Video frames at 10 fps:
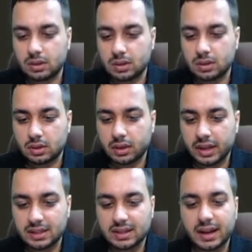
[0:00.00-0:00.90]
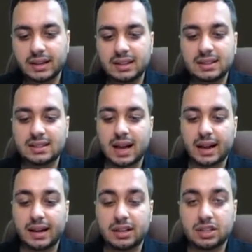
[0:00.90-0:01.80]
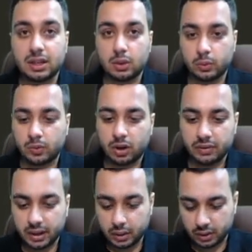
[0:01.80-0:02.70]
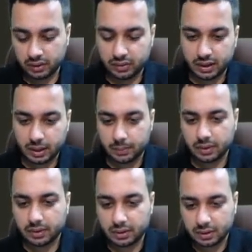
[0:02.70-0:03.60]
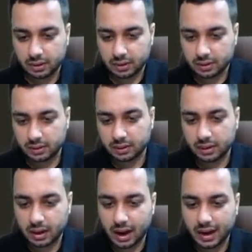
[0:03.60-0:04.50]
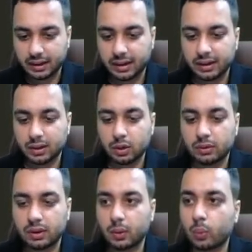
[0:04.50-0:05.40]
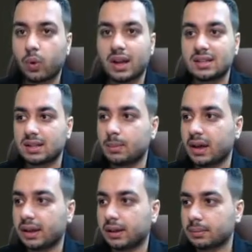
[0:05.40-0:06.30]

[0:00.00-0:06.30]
So inside this I and j loop, what we are doing, we are iterating over one subarray.